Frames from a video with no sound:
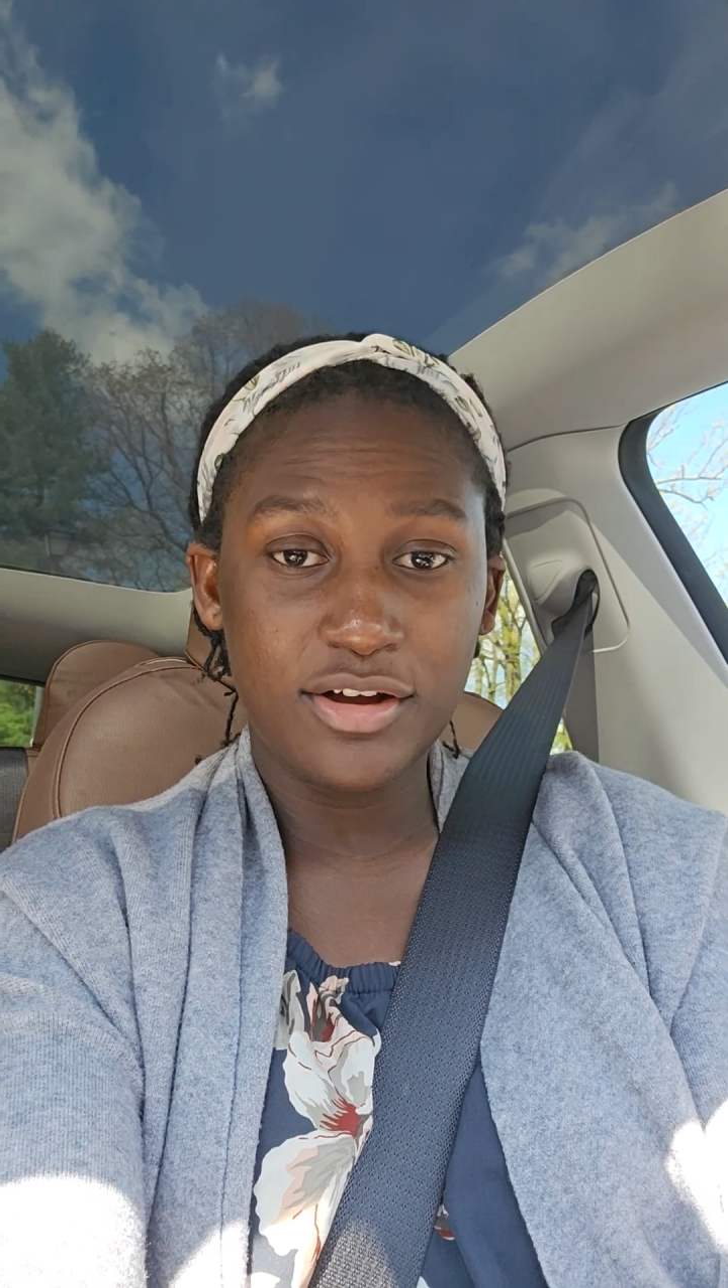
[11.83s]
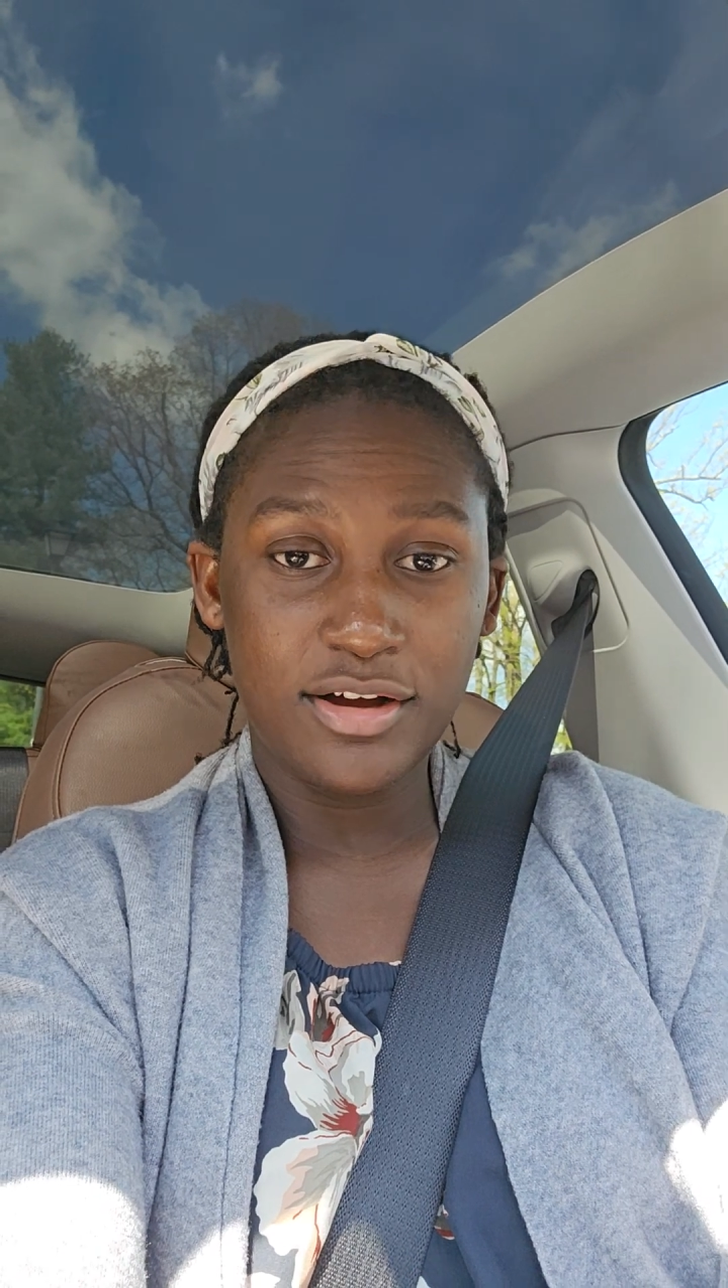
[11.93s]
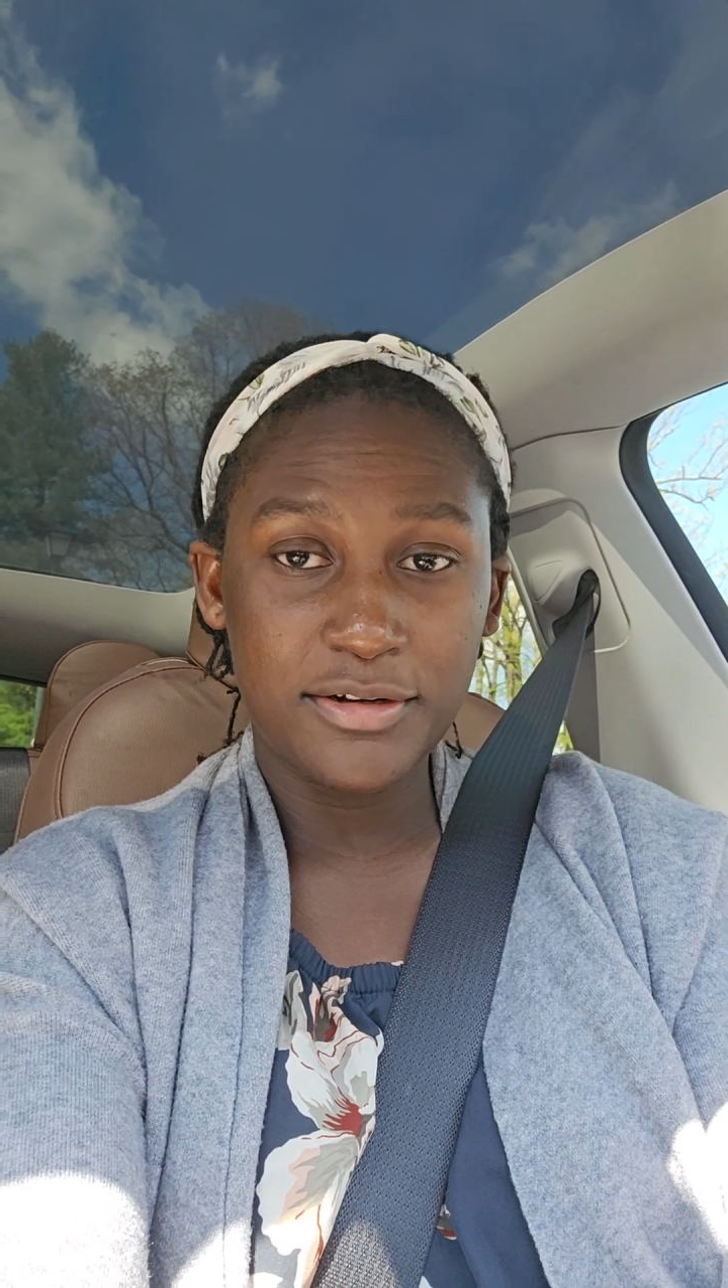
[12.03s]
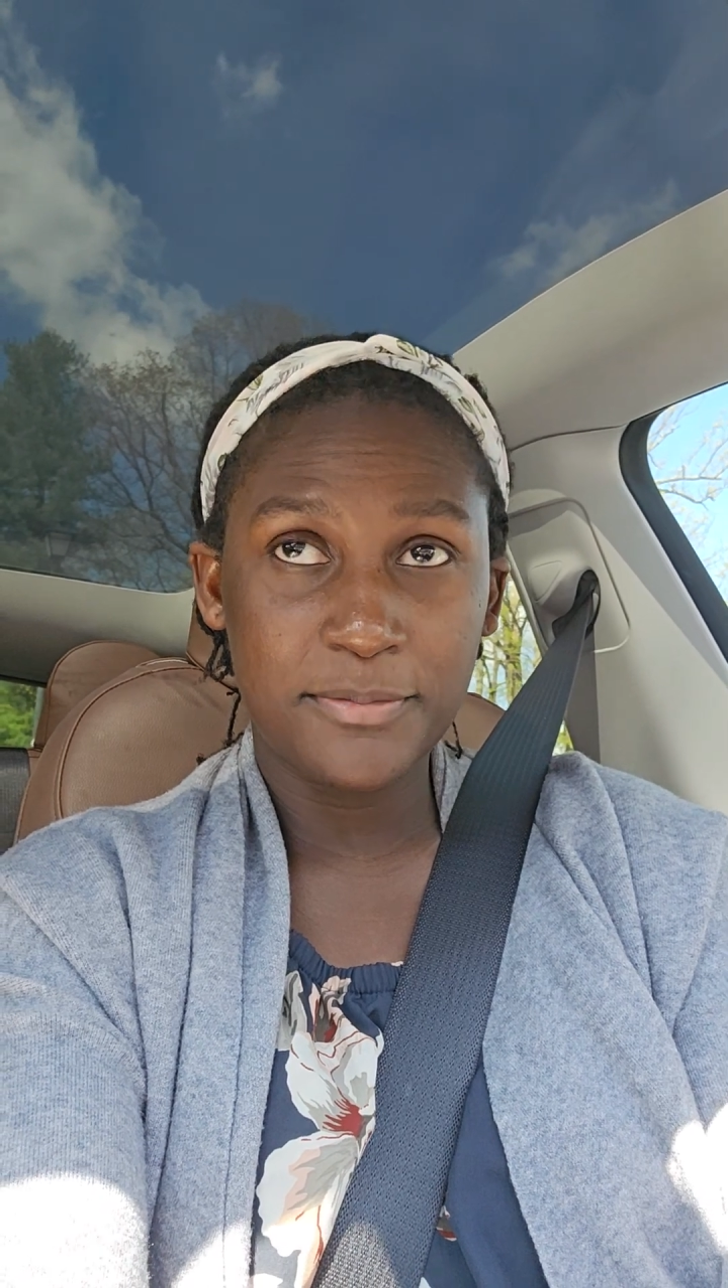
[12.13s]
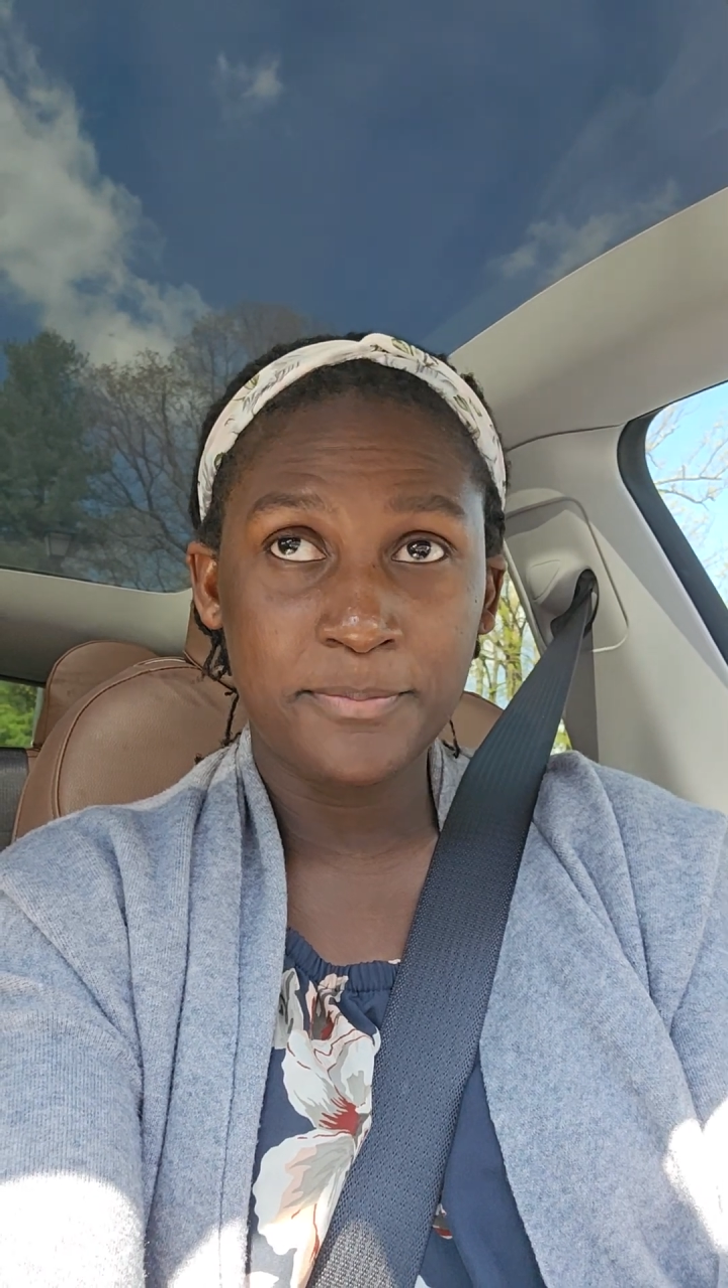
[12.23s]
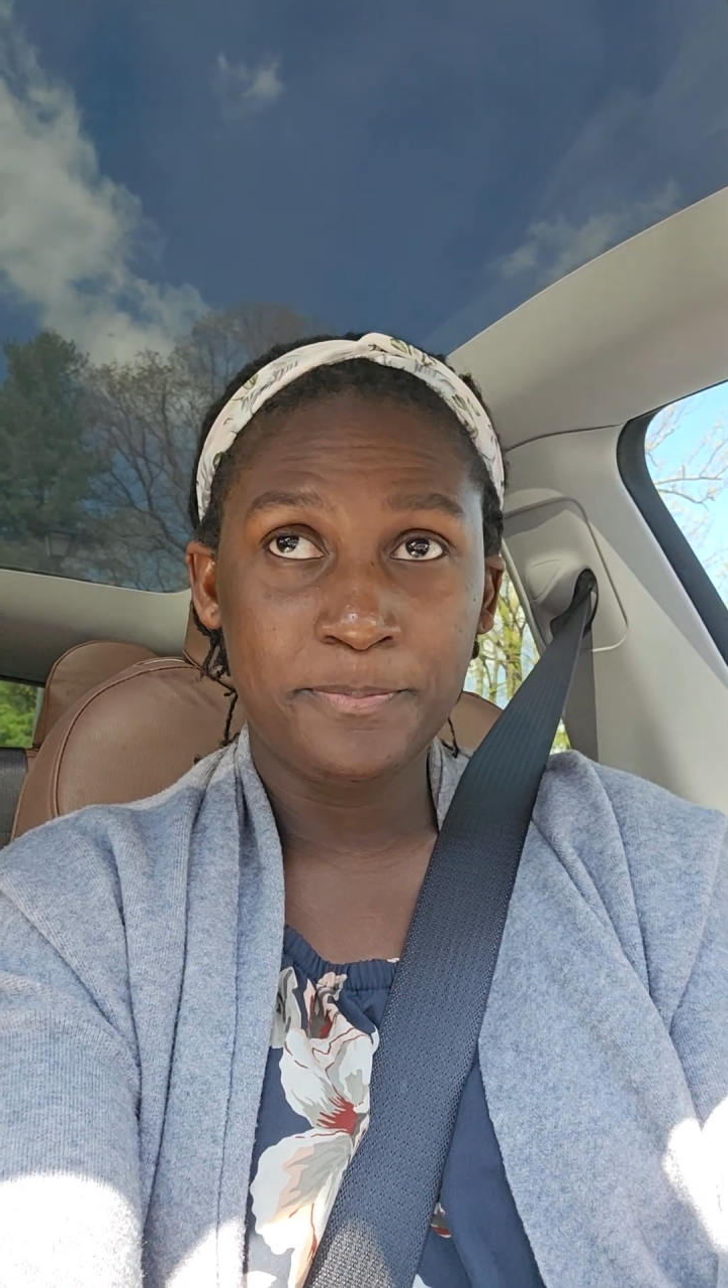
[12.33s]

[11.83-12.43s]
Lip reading: God